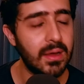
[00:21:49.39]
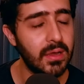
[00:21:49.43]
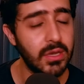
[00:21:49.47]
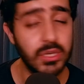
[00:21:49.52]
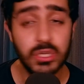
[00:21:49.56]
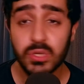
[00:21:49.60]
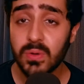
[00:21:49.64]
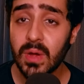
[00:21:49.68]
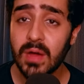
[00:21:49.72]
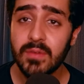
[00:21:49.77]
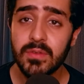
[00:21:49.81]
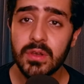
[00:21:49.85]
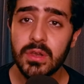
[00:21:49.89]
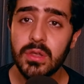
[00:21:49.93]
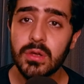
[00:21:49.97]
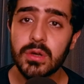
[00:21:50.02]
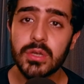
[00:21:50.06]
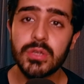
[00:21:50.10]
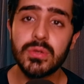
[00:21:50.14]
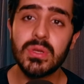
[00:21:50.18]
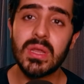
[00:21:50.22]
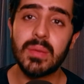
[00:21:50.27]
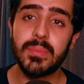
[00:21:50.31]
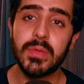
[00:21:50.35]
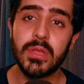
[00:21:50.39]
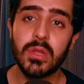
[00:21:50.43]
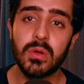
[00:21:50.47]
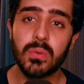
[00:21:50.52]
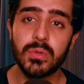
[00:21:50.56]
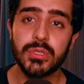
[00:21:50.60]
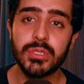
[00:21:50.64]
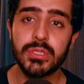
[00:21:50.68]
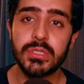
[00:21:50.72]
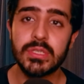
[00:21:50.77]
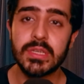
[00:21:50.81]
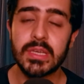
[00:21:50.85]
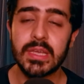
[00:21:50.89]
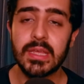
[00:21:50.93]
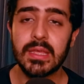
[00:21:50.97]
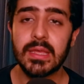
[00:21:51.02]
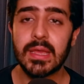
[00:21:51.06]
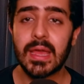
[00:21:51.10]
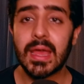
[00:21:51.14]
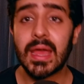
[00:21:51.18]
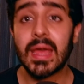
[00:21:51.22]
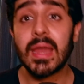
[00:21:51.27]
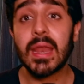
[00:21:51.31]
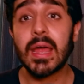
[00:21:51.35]
Do have a look. Do let me know what you
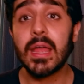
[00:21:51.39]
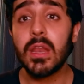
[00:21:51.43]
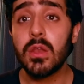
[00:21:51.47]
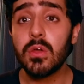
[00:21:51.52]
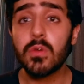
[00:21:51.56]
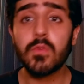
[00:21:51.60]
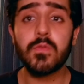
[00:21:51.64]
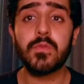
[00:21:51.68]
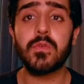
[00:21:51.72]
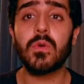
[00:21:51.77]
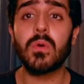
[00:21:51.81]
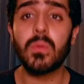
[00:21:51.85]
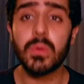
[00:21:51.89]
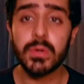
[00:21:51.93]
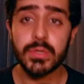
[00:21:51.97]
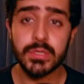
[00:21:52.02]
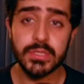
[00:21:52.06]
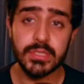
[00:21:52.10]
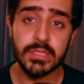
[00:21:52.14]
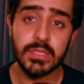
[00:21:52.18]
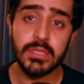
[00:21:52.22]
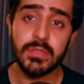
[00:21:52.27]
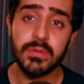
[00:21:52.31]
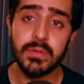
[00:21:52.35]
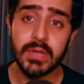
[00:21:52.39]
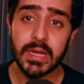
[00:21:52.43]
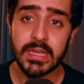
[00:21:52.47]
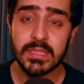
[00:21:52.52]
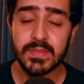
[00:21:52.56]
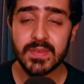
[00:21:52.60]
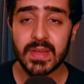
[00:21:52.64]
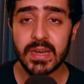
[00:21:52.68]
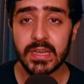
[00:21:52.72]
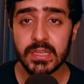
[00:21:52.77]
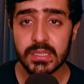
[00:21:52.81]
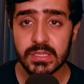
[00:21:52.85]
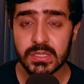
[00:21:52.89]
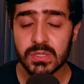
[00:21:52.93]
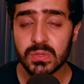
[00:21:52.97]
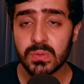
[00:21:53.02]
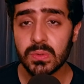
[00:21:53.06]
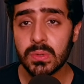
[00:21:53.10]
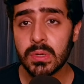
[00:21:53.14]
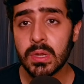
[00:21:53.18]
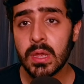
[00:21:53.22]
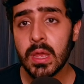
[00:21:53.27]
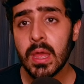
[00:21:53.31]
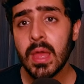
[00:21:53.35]
think. And I look forward to seeing you guys very
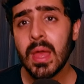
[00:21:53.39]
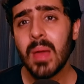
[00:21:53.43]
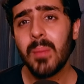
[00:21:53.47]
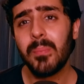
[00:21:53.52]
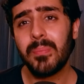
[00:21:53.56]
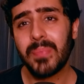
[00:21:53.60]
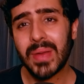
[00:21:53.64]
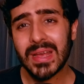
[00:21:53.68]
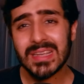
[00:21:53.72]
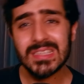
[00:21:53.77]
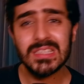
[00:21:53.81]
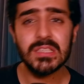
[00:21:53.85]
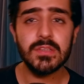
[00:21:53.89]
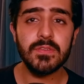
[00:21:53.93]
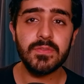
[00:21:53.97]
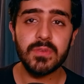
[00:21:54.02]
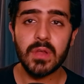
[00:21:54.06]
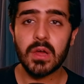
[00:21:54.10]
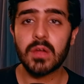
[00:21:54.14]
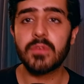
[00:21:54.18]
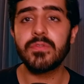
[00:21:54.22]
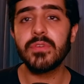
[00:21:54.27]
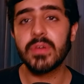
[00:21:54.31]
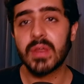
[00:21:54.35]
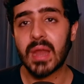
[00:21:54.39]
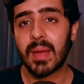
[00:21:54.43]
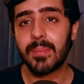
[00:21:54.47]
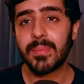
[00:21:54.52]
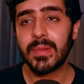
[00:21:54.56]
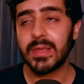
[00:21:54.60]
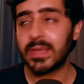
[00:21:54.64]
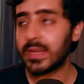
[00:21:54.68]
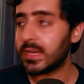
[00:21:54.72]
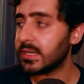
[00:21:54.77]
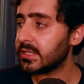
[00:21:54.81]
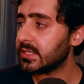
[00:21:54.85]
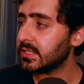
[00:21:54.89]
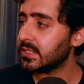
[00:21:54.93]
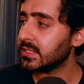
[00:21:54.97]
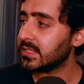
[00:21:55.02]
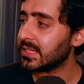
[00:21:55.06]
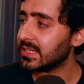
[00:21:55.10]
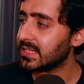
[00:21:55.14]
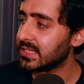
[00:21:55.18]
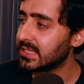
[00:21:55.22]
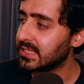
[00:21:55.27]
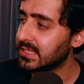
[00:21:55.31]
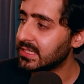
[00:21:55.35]
soon. Best of luck for your applications.
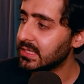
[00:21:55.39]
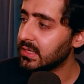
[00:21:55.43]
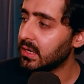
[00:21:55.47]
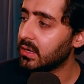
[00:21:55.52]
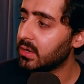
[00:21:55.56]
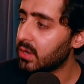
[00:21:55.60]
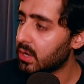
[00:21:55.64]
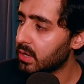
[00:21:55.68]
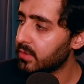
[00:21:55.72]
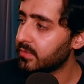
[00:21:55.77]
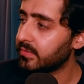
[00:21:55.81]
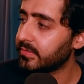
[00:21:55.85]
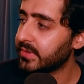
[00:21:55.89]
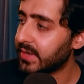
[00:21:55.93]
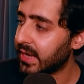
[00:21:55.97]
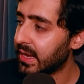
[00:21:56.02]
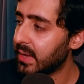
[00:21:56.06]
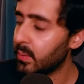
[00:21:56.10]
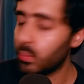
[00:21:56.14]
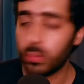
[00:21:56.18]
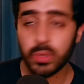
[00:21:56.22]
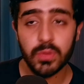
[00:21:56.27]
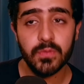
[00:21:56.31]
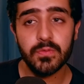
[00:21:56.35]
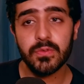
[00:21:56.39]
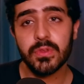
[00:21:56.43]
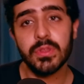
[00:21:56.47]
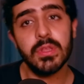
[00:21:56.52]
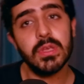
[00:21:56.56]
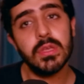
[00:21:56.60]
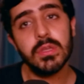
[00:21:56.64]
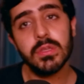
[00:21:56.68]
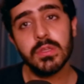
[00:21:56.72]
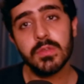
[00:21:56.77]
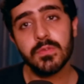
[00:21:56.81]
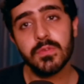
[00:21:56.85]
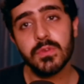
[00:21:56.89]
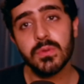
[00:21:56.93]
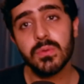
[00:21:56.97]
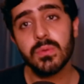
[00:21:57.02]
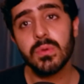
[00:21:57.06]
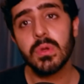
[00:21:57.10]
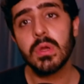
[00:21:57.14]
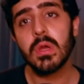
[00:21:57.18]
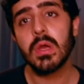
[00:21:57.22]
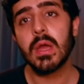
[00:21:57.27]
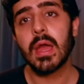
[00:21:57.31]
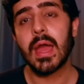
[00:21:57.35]
There's still a lot of time for the
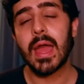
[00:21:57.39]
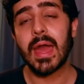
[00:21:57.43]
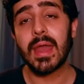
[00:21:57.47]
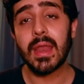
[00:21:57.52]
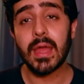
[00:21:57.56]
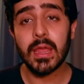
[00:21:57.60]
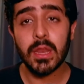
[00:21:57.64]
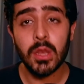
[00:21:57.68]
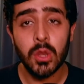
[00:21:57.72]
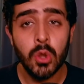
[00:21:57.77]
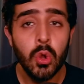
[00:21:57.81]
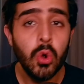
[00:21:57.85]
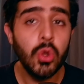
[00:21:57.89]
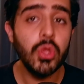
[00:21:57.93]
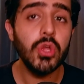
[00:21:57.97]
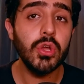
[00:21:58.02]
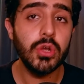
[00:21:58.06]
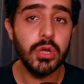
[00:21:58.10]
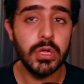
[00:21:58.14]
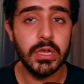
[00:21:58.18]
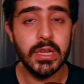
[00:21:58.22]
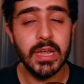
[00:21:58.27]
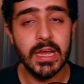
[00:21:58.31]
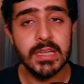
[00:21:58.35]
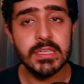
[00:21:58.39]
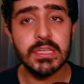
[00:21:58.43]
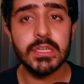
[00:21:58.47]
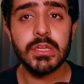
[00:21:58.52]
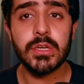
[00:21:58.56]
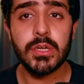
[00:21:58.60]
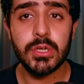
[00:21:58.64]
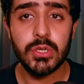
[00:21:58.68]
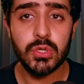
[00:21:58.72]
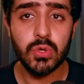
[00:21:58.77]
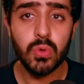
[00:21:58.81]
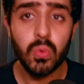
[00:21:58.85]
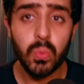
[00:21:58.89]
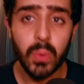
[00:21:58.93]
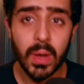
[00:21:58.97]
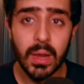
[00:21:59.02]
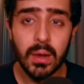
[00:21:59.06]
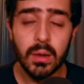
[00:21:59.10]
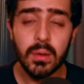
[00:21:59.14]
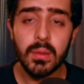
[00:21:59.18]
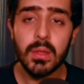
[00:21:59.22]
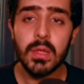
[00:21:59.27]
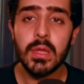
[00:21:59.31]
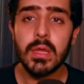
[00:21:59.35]
interview, and I know you guys are going to do
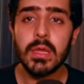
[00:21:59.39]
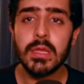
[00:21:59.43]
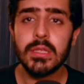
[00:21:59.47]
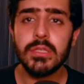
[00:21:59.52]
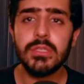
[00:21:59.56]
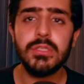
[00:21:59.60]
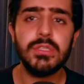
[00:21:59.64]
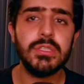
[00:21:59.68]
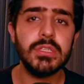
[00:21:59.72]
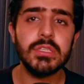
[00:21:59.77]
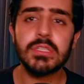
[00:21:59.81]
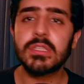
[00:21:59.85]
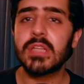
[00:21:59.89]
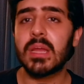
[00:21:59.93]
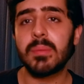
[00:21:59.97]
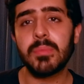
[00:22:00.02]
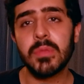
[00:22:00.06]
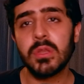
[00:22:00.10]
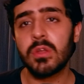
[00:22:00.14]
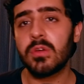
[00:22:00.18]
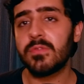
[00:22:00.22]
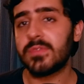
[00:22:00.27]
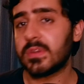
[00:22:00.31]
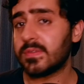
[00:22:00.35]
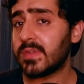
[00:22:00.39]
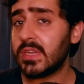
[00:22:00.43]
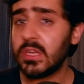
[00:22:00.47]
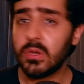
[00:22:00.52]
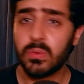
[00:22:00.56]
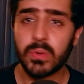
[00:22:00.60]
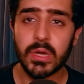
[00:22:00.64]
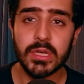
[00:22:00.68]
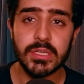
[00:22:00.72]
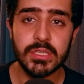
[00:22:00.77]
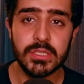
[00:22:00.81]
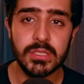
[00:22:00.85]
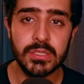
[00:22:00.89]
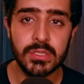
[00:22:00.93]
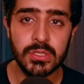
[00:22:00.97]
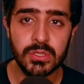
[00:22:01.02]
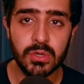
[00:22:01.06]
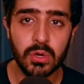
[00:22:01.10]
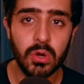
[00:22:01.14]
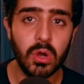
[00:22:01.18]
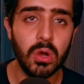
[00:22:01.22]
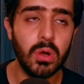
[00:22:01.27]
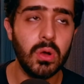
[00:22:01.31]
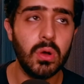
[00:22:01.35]
well. Just let me know if you have any questions
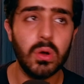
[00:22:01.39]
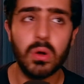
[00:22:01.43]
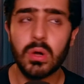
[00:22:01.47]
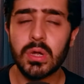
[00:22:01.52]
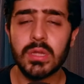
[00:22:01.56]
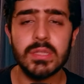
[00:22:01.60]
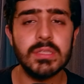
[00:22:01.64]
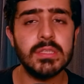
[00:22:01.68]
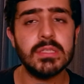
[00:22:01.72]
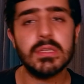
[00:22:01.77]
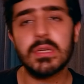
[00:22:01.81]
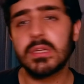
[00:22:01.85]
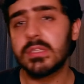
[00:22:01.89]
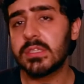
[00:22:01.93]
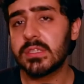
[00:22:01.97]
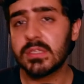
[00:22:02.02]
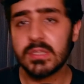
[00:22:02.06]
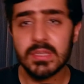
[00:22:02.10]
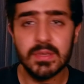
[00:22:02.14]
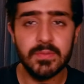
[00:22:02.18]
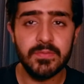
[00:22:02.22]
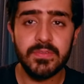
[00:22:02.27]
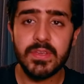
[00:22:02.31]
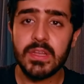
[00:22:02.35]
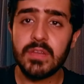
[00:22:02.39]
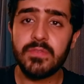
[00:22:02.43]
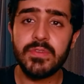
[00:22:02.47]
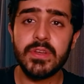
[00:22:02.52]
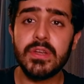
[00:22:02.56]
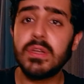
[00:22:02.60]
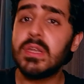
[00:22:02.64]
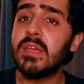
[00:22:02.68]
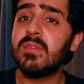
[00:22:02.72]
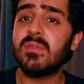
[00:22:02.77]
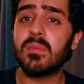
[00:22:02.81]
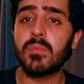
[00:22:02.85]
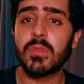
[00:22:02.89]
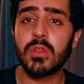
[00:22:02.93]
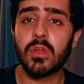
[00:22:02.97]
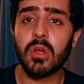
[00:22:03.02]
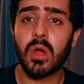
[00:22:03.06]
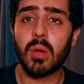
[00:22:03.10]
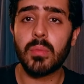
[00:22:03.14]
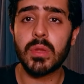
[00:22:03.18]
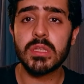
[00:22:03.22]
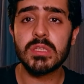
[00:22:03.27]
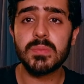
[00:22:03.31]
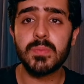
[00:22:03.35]
or concerns. Feel free to leave them in the
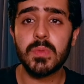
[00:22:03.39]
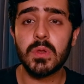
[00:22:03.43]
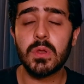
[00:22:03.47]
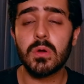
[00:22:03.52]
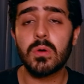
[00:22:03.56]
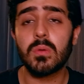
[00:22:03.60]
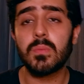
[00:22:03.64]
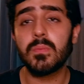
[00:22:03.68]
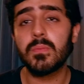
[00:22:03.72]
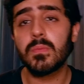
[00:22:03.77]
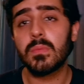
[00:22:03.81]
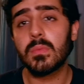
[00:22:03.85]
comments below.